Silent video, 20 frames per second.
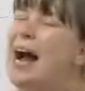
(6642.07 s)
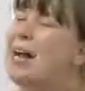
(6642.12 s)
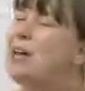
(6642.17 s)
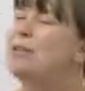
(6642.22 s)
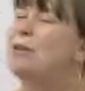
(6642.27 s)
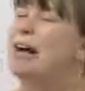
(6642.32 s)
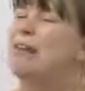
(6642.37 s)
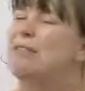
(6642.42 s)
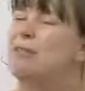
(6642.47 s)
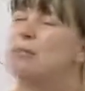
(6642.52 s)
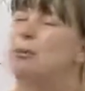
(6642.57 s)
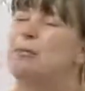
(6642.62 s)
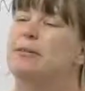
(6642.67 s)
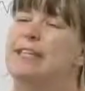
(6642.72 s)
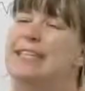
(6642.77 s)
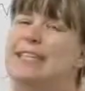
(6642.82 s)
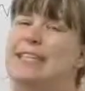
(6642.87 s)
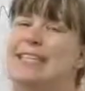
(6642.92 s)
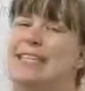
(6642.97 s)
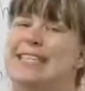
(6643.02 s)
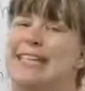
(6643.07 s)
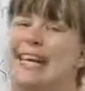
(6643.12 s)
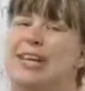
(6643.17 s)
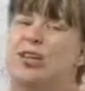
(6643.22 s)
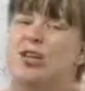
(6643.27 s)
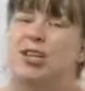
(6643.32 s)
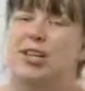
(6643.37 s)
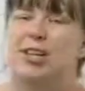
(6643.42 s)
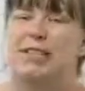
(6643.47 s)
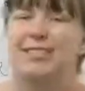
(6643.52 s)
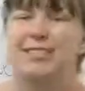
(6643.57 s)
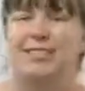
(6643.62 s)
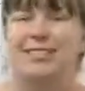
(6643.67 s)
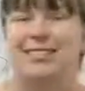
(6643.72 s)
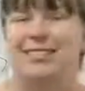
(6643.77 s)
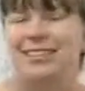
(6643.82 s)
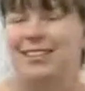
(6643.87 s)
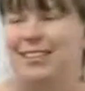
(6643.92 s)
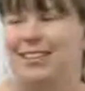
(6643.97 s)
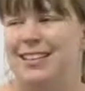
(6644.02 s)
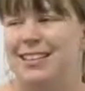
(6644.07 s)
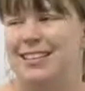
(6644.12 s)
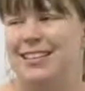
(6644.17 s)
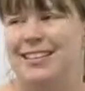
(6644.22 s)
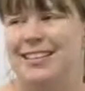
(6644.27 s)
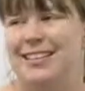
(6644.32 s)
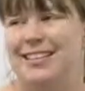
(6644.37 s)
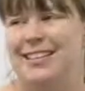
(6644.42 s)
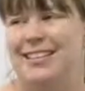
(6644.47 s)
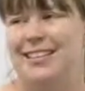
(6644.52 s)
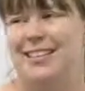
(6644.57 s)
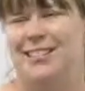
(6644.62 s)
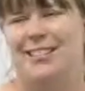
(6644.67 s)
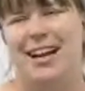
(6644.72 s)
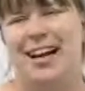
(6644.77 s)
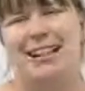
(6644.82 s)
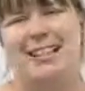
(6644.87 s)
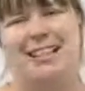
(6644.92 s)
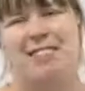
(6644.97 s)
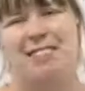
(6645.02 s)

I don't have a police station. Do you guys